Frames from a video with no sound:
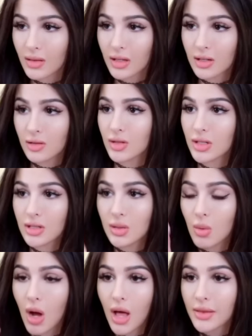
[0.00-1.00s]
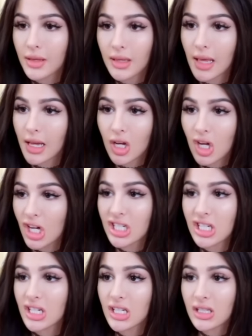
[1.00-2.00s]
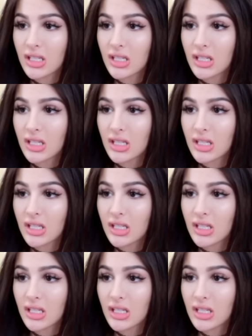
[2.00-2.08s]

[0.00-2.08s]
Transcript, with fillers: And then you just do all the like cushiony